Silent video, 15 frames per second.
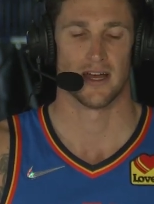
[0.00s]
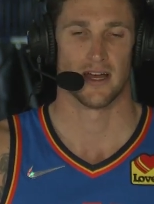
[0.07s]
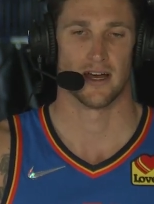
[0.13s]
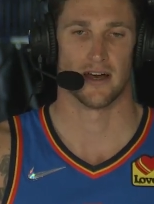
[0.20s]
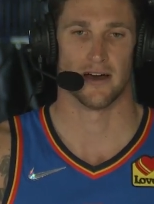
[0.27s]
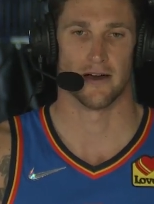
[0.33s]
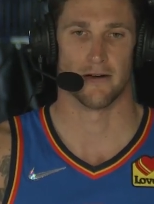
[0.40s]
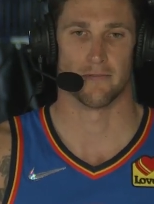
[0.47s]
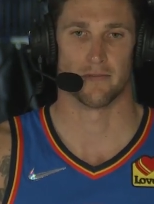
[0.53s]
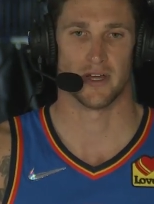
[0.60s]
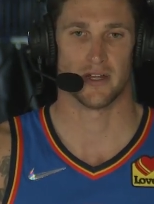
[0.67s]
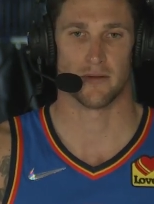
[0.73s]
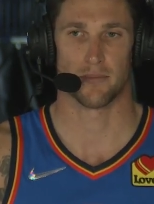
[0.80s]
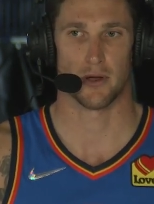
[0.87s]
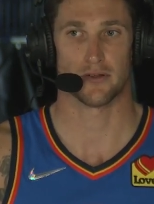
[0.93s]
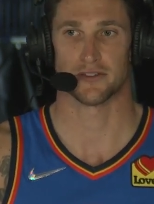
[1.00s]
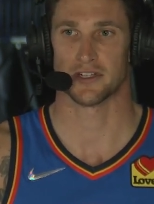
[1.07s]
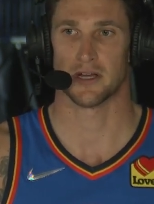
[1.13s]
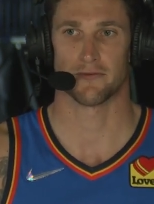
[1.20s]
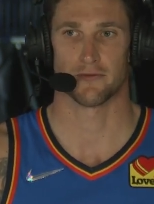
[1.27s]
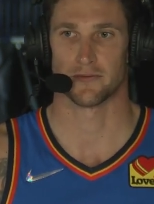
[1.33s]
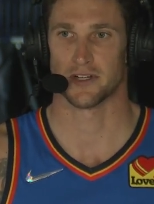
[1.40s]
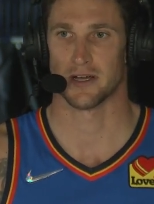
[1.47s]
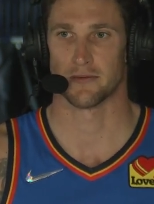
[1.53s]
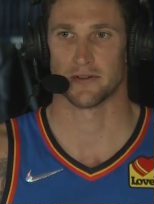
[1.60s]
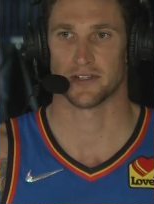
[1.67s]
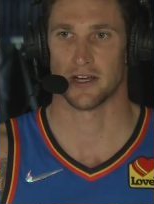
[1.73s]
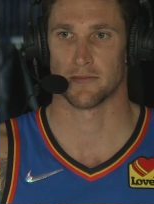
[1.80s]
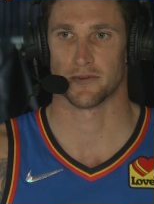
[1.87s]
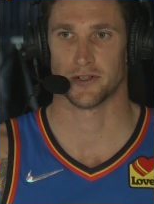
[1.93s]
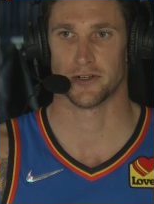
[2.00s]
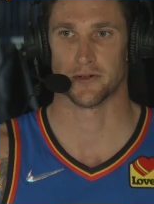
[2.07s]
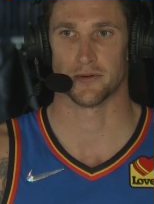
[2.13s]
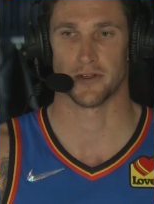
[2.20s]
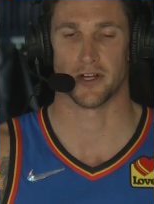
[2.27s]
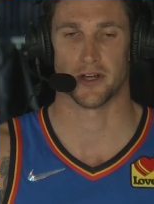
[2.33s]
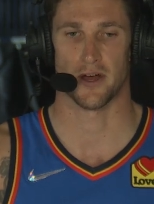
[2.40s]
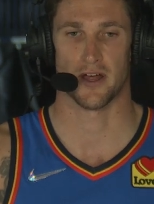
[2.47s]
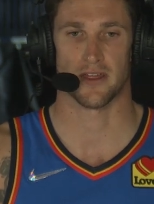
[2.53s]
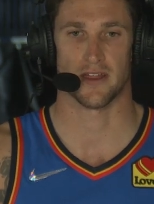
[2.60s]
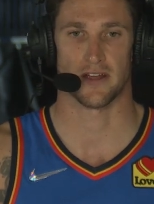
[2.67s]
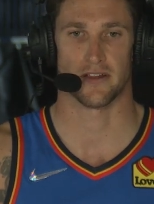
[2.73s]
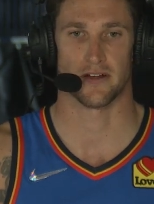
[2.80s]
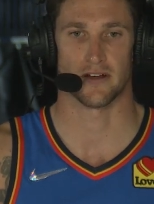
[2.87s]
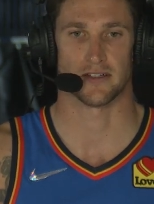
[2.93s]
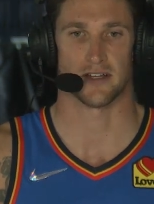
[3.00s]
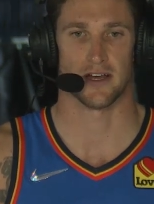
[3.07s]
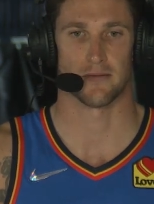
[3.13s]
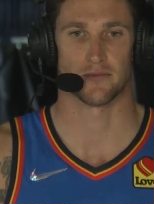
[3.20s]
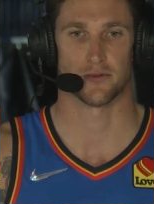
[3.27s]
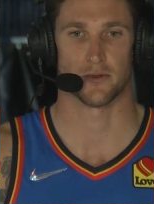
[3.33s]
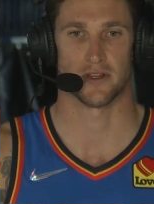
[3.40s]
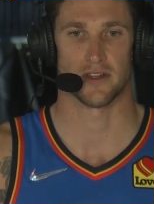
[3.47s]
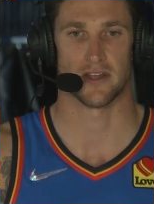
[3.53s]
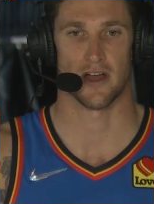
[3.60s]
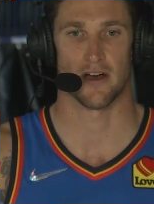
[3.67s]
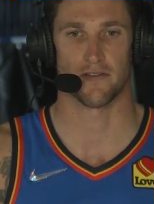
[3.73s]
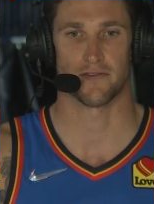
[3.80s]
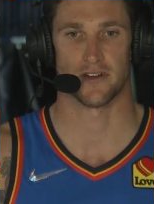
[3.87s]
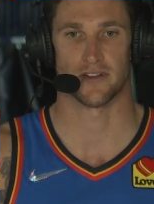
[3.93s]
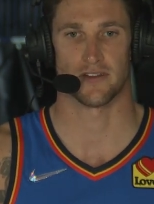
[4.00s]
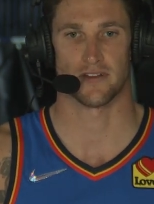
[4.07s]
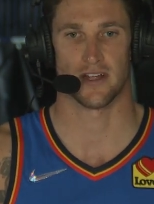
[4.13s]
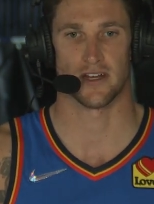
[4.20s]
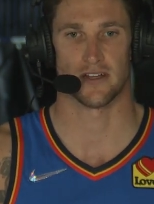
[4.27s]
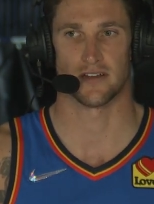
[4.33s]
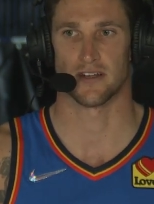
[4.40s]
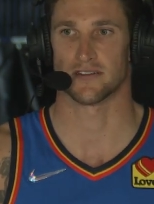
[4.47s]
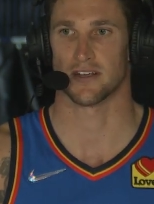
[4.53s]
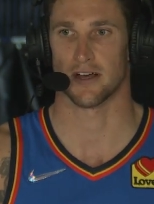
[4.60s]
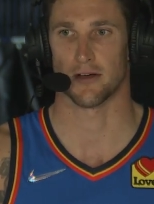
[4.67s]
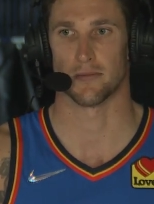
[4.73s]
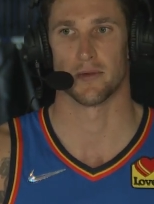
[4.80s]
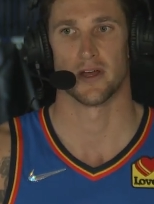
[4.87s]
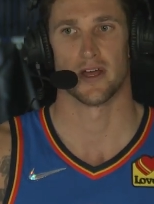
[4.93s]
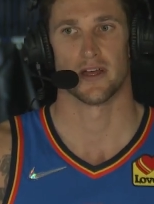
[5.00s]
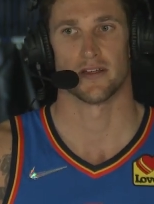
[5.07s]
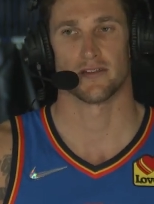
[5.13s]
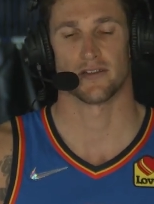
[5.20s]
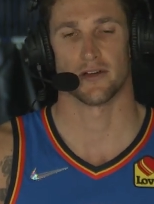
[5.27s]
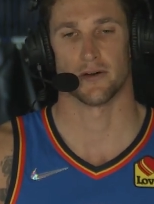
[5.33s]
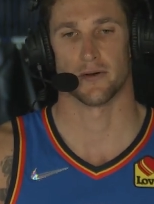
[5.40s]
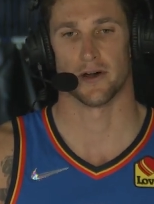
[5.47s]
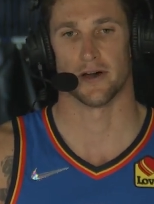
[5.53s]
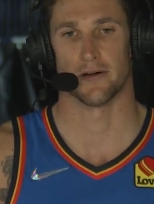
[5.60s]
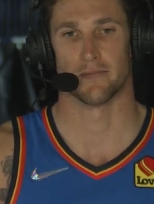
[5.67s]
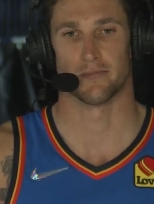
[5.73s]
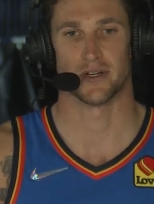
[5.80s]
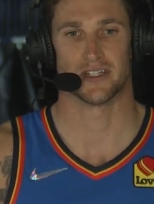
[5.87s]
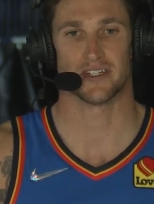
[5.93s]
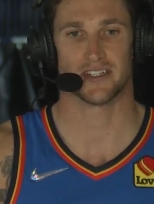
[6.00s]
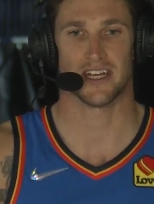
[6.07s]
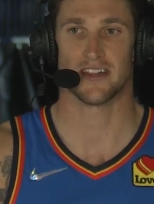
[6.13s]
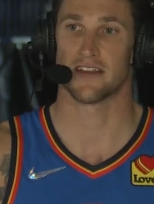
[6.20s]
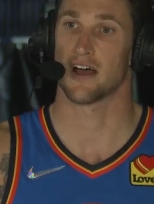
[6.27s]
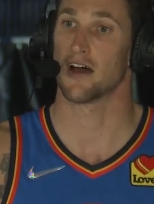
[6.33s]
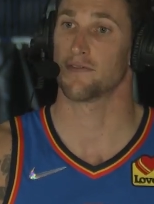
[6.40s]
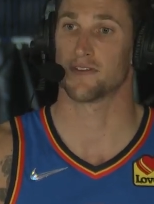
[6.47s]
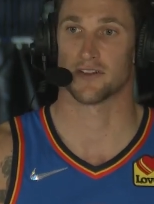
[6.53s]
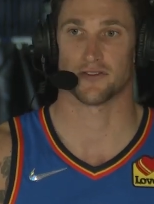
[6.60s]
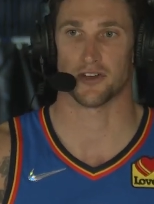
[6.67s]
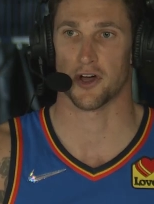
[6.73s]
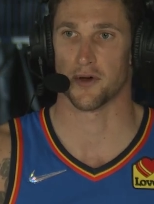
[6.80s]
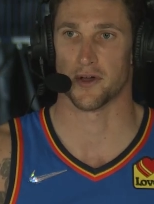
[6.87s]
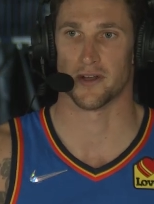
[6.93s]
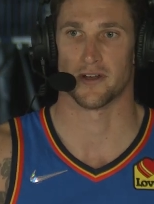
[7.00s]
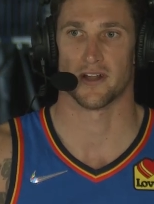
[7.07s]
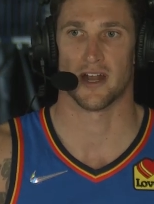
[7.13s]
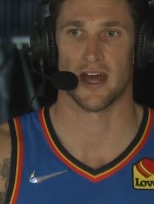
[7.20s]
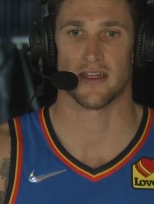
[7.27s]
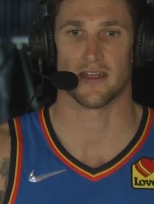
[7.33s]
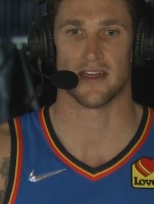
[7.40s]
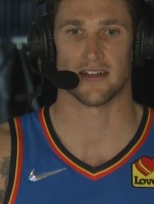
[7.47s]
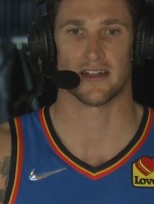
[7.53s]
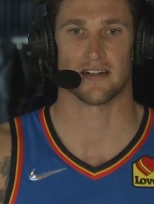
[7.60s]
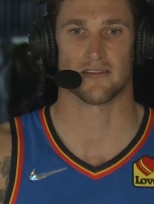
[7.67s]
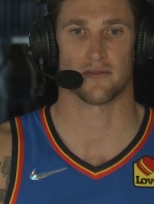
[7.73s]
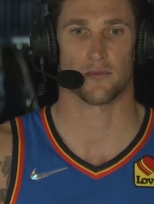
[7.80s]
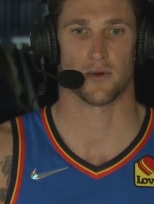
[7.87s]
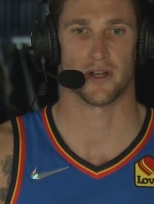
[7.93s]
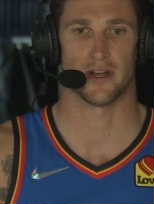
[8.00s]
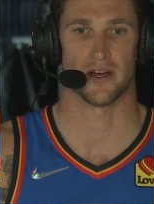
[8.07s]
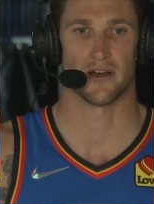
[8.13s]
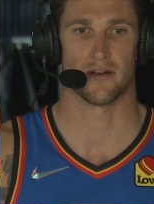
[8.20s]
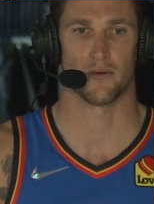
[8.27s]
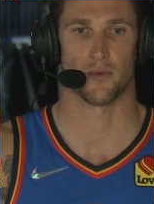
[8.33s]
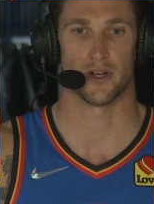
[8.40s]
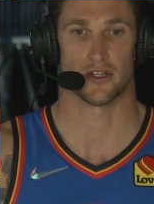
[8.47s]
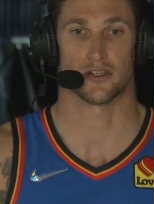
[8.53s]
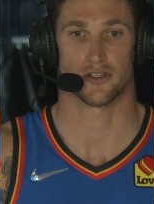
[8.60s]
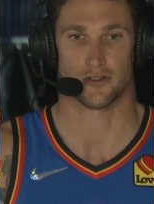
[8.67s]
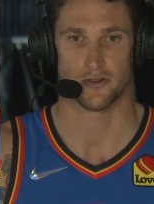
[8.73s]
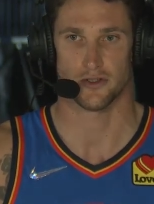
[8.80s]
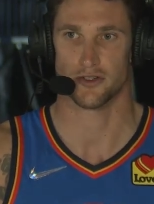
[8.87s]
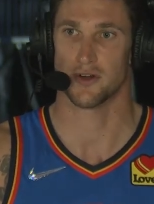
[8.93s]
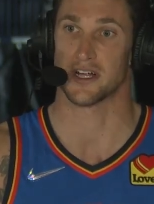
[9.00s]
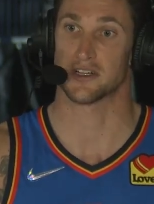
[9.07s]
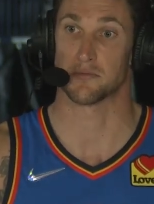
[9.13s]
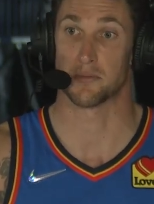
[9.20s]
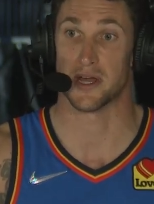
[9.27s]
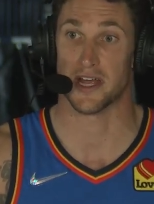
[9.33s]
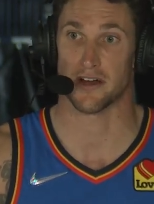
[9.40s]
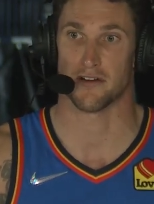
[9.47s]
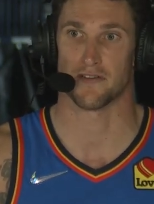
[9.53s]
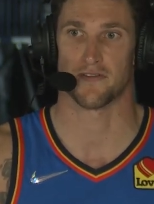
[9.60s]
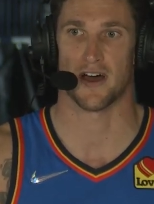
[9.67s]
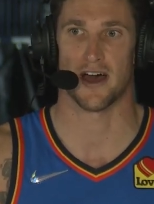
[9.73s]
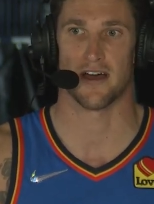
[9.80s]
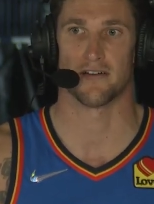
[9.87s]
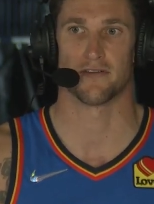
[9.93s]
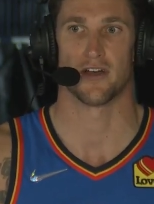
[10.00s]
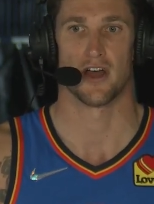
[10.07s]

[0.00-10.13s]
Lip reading: and posting up from time to time too. I think there are times within the offense that it does help. So, but just getting the offense going, and I think that's what a stretch big or five